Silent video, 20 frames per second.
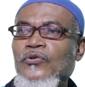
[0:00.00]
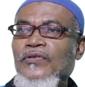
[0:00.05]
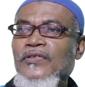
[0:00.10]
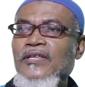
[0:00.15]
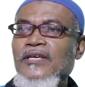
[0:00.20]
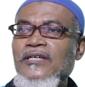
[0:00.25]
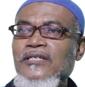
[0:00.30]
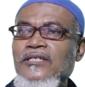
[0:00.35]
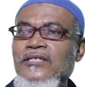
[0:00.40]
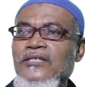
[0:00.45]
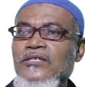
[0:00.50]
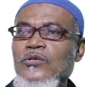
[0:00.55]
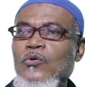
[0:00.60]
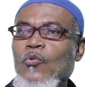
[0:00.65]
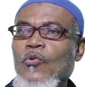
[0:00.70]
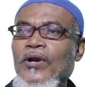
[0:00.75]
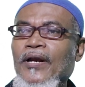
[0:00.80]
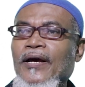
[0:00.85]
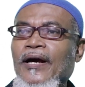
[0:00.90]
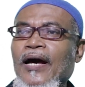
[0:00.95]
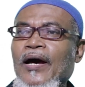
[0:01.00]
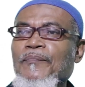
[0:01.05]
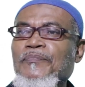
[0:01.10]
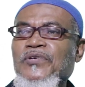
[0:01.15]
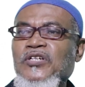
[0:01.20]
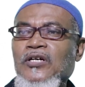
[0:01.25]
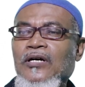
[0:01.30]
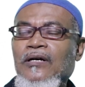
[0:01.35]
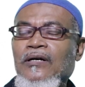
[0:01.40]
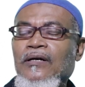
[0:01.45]
So this will
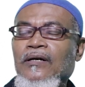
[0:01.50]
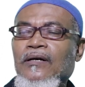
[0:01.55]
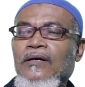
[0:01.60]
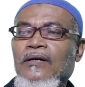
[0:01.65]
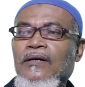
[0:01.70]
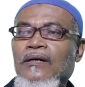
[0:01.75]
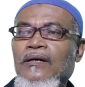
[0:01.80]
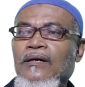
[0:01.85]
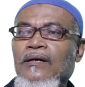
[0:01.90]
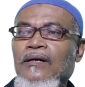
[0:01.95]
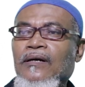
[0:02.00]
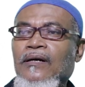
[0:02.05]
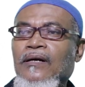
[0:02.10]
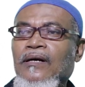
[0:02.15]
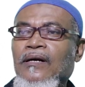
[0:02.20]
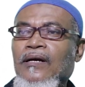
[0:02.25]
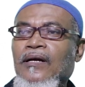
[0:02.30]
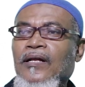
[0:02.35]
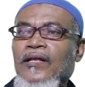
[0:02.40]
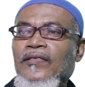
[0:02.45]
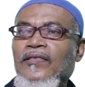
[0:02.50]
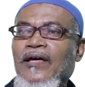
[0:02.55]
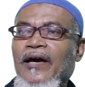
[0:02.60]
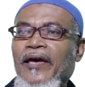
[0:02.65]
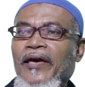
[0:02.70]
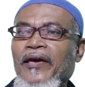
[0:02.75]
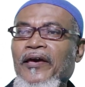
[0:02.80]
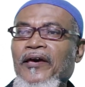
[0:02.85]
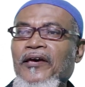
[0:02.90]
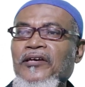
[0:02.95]
capture
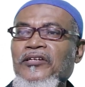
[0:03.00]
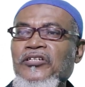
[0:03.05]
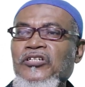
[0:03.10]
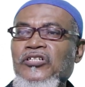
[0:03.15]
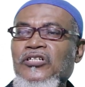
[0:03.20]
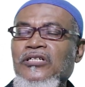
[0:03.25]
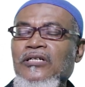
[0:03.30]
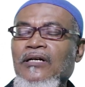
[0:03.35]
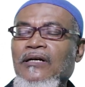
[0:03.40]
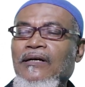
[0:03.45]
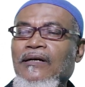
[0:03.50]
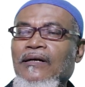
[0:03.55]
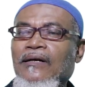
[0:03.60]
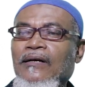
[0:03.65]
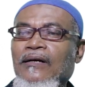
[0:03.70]
the age